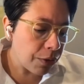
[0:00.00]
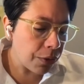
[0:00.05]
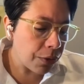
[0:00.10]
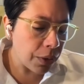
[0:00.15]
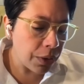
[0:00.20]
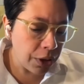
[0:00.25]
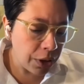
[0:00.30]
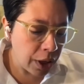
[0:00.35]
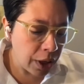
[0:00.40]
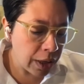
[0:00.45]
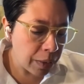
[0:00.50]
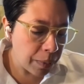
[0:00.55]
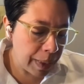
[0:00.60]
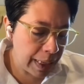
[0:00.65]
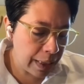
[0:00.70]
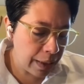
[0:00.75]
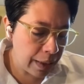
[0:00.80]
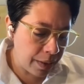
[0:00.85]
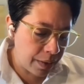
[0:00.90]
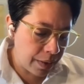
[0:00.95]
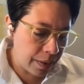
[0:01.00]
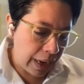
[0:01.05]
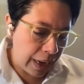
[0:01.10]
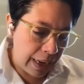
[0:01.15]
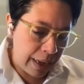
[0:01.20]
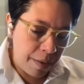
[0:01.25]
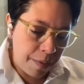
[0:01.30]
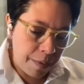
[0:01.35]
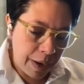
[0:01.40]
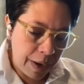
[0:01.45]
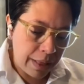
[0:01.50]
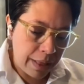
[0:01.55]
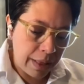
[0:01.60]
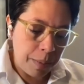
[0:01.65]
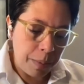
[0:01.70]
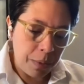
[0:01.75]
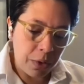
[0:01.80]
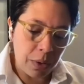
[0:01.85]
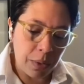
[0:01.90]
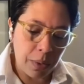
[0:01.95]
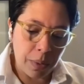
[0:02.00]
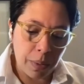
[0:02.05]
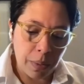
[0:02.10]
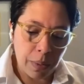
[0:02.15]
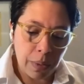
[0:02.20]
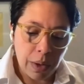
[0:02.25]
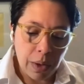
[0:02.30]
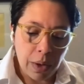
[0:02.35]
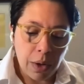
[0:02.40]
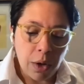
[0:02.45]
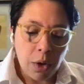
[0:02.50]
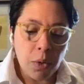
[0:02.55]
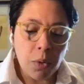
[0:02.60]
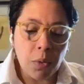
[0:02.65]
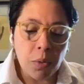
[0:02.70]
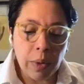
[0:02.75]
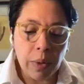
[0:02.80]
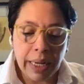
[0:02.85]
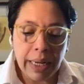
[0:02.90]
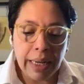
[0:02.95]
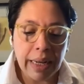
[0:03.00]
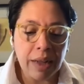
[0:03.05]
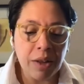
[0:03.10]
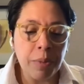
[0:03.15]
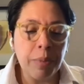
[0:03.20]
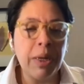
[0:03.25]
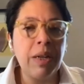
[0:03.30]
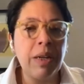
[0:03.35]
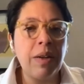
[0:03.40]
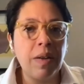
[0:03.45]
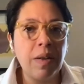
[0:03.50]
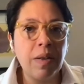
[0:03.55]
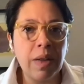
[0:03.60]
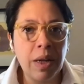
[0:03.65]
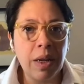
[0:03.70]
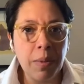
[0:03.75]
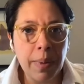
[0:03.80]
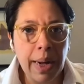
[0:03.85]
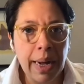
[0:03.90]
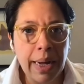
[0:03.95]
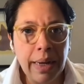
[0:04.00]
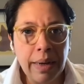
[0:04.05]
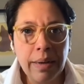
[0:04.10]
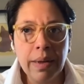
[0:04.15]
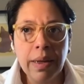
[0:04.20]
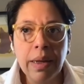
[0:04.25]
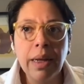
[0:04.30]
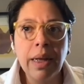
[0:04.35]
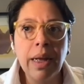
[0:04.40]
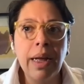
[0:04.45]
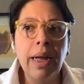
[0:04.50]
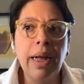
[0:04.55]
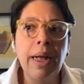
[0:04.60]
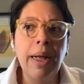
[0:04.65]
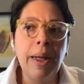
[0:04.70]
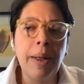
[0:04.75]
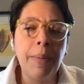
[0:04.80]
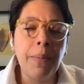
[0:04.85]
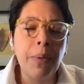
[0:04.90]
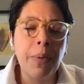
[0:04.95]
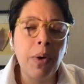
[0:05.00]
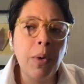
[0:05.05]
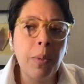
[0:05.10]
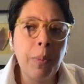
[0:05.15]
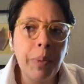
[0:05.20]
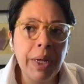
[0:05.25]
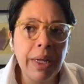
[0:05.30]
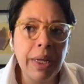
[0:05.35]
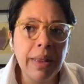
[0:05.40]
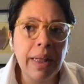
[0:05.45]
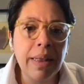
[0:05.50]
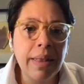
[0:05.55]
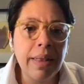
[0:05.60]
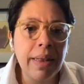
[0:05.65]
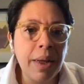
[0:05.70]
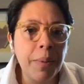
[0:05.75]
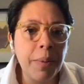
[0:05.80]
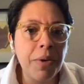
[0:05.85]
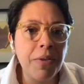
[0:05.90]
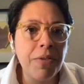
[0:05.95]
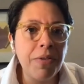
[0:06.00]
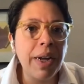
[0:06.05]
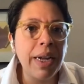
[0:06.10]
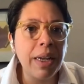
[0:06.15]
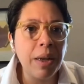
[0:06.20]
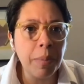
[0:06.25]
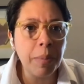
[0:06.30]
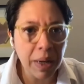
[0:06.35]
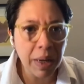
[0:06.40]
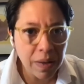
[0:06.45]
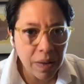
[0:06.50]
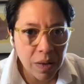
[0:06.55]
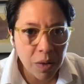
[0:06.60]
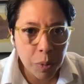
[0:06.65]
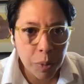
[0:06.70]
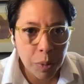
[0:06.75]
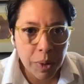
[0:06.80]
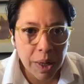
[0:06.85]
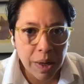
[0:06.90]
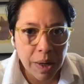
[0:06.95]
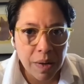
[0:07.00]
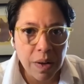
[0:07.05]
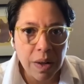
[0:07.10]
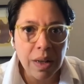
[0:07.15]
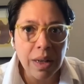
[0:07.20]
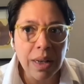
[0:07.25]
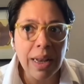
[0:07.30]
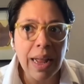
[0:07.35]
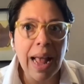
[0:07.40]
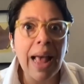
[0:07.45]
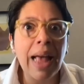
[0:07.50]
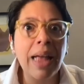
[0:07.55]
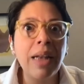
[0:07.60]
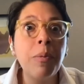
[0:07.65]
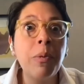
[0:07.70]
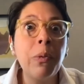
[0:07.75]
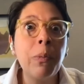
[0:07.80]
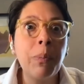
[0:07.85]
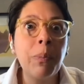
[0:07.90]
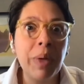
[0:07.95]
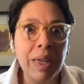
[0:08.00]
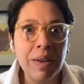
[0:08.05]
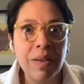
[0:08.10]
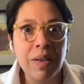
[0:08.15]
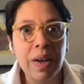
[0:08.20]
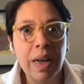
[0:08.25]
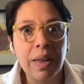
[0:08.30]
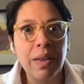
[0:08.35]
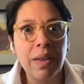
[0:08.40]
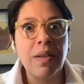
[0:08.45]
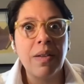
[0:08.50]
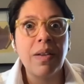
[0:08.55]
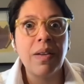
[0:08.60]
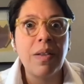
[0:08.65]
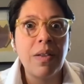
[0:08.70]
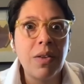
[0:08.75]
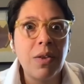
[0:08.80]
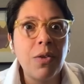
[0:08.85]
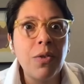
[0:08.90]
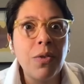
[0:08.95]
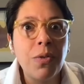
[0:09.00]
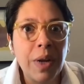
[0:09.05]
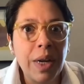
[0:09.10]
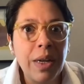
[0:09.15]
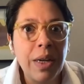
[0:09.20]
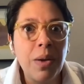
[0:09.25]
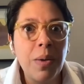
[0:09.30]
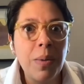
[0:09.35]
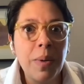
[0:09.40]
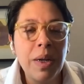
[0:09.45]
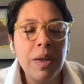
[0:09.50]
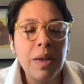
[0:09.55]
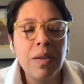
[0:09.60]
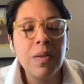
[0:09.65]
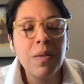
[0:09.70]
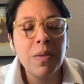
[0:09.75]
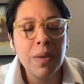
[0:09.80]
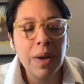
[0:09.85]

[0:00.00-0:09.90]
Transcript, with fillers: for young readers, I invite them to read as much as they write, um, hoping that they will find much inspiration and big challenges to find new ways